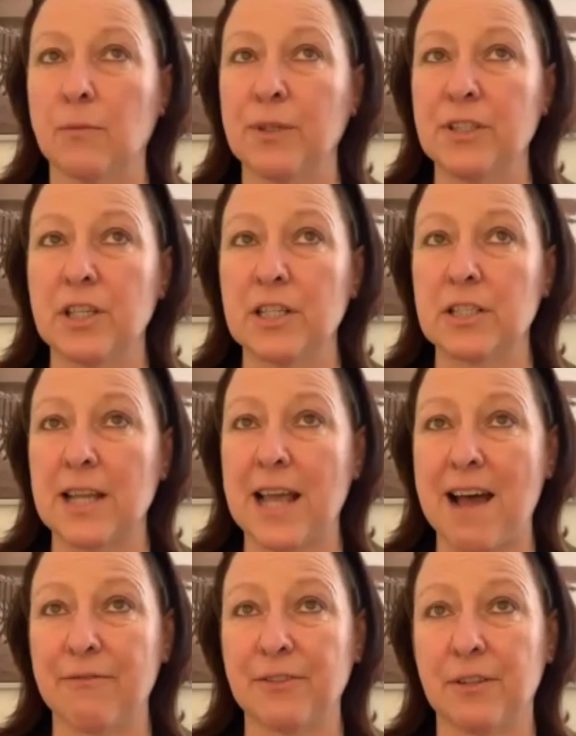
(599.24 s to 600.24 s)
we just
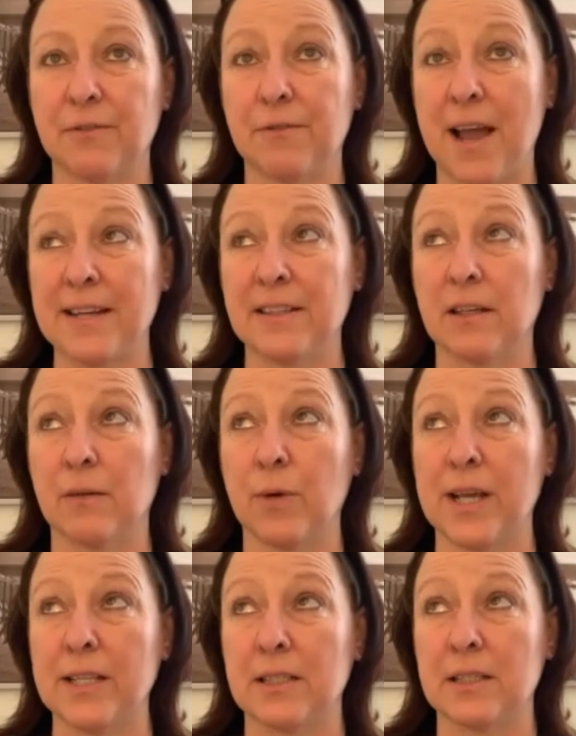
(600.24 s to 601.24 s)
have to find
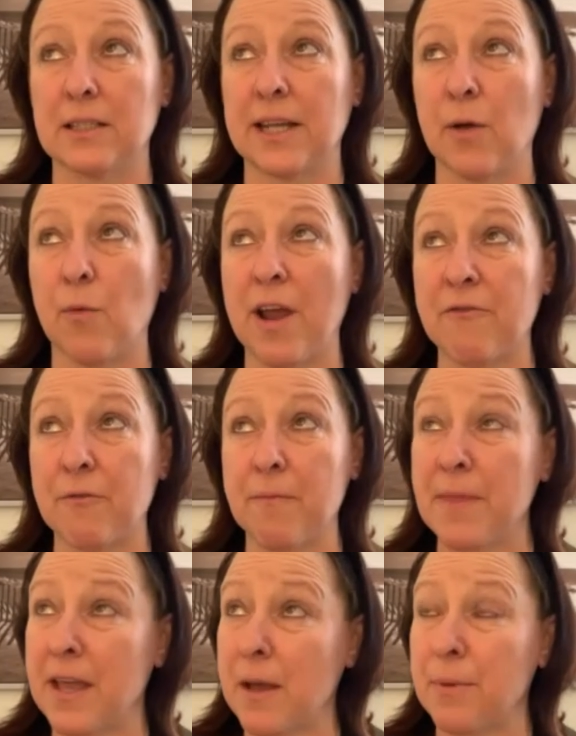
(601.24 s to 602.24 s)
ways to stay away
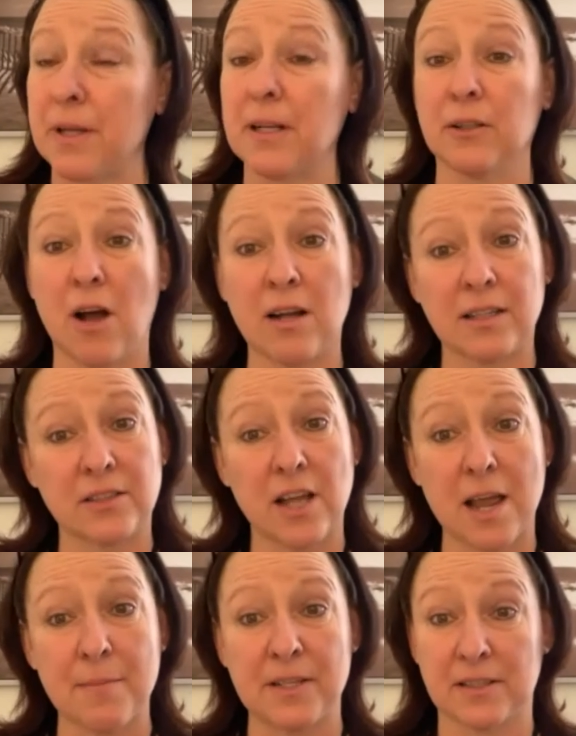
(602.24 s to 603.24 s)
from them. But a lot of
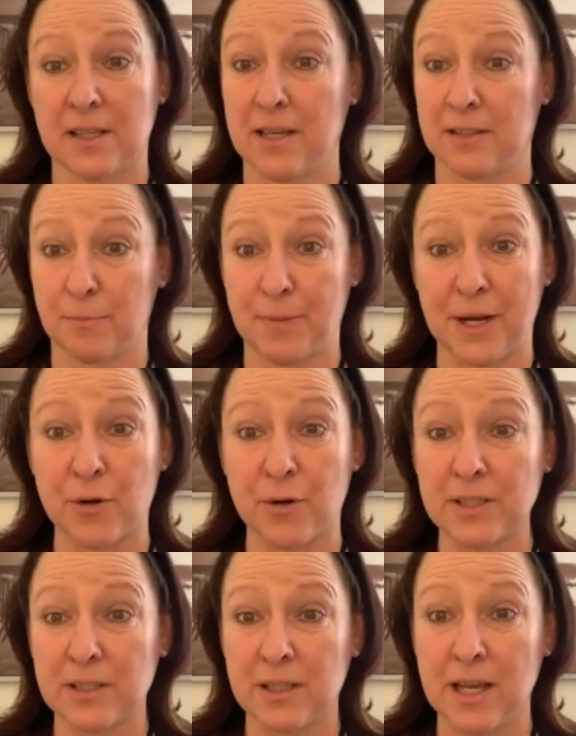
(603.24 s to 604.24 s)
time it's
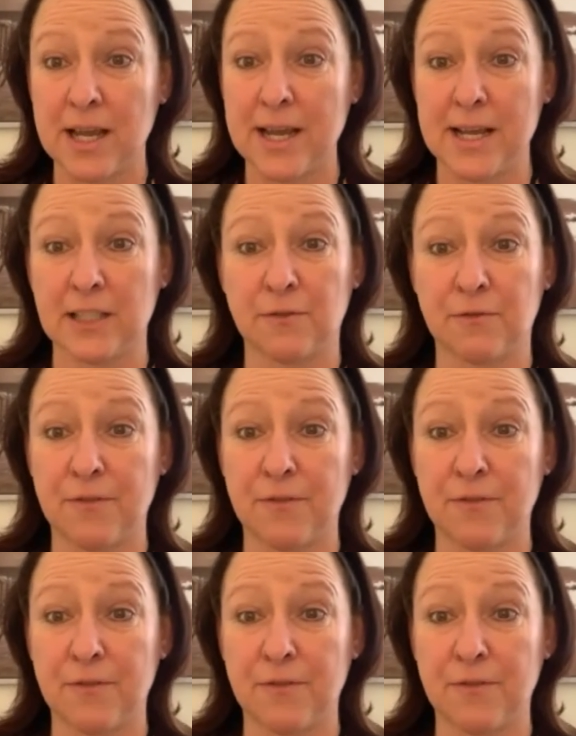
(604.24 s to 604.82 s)
parents, it's